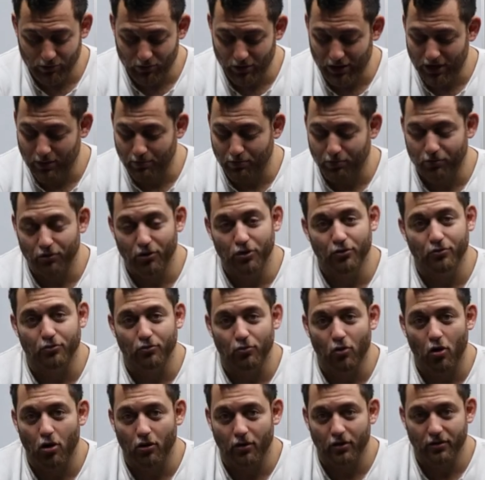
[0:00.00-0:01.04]
really proved
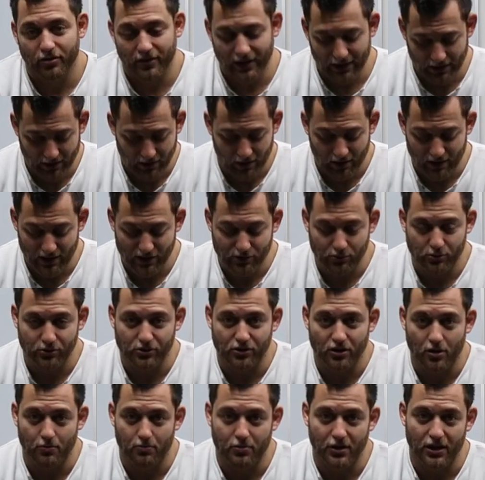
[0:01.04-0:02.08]
wrong thinking that this was
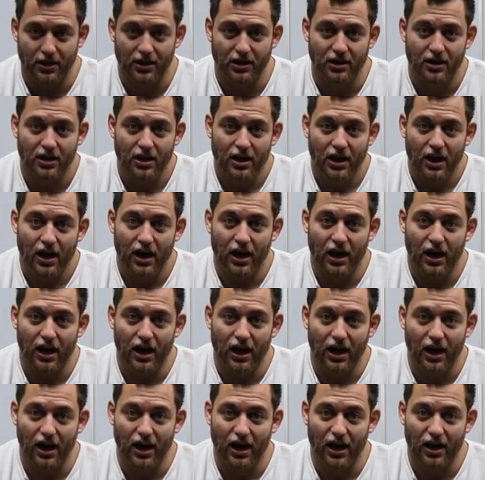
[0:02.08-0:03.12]
going to be, that
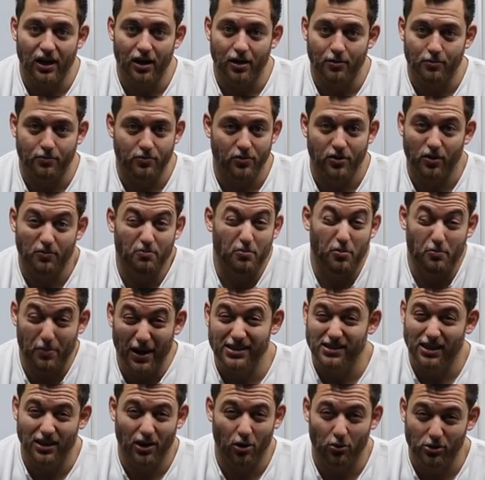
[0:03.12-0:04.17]
I
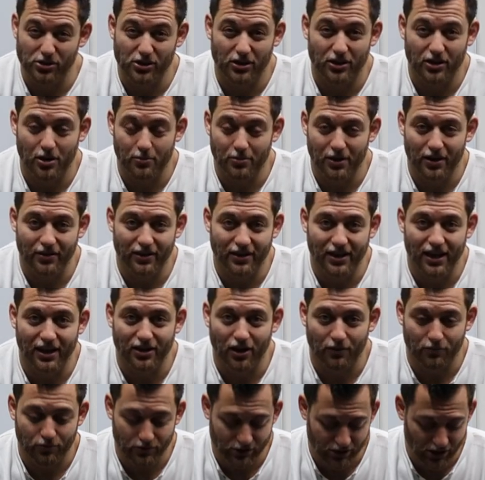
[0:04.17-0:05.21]
wasn't going to be able to get
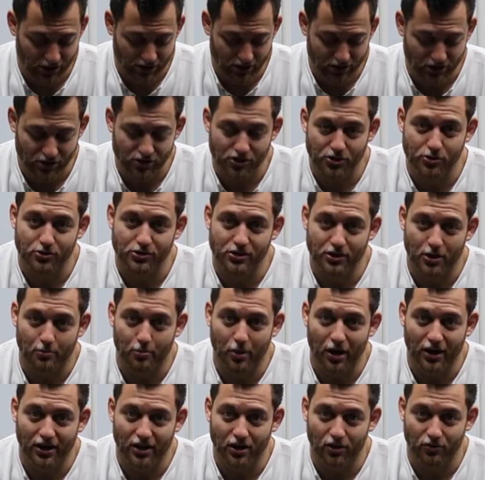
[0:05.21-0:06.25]
enough resistance using a
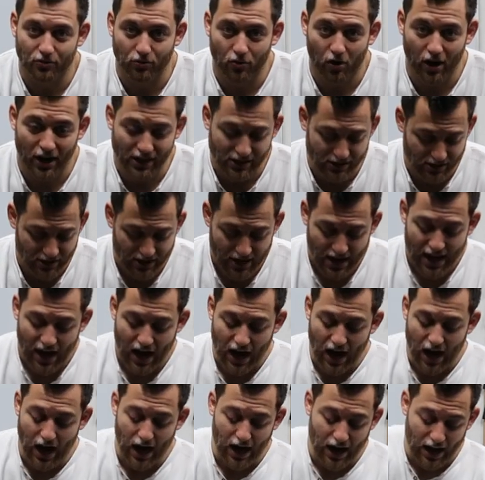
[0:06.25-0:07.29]
bucket of rice.
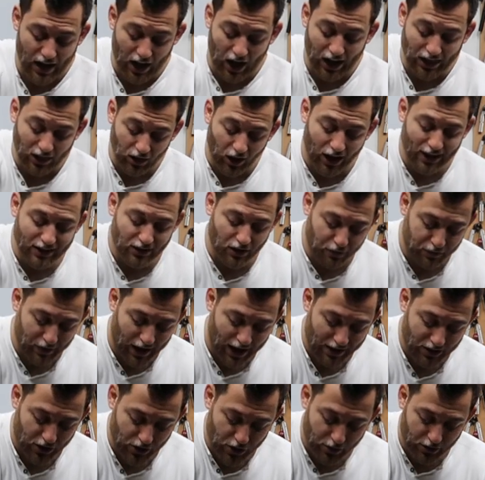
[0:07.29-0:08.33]
I like the
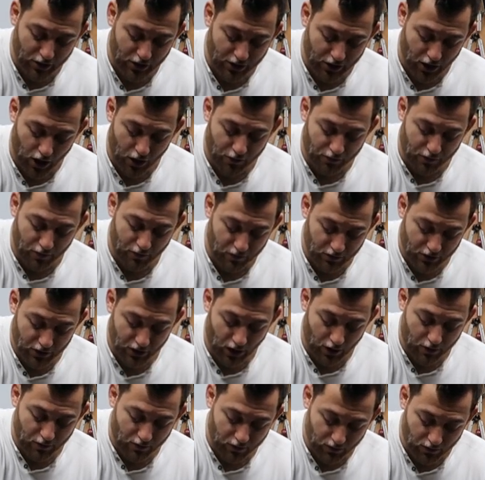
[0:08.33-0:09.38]
fact that you can go from, you
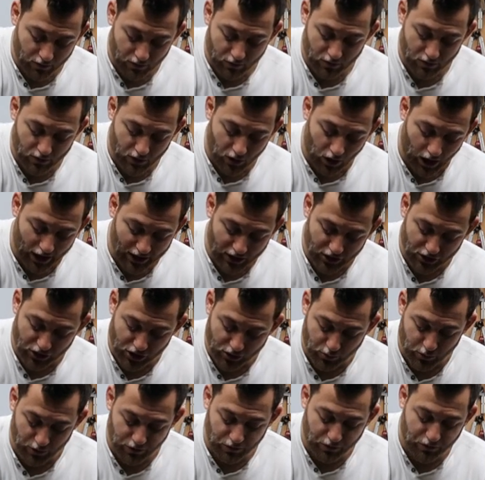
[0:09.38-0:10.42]
know, I can
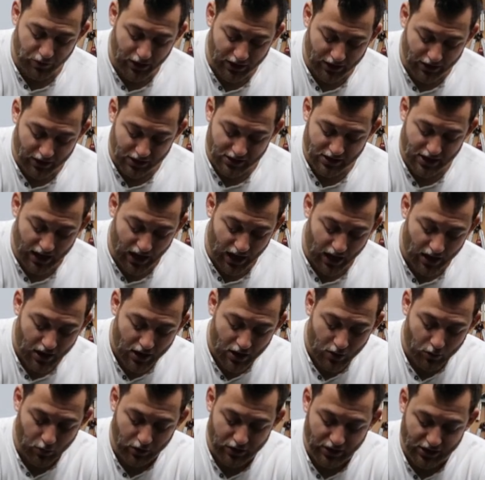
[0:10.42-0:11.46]
just with fingers here,
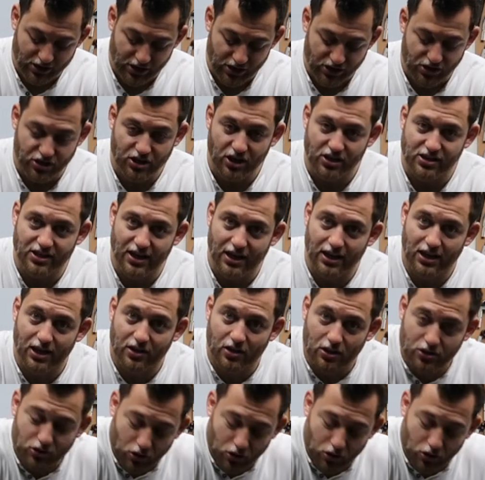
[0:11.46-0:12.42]
when this is just sitting in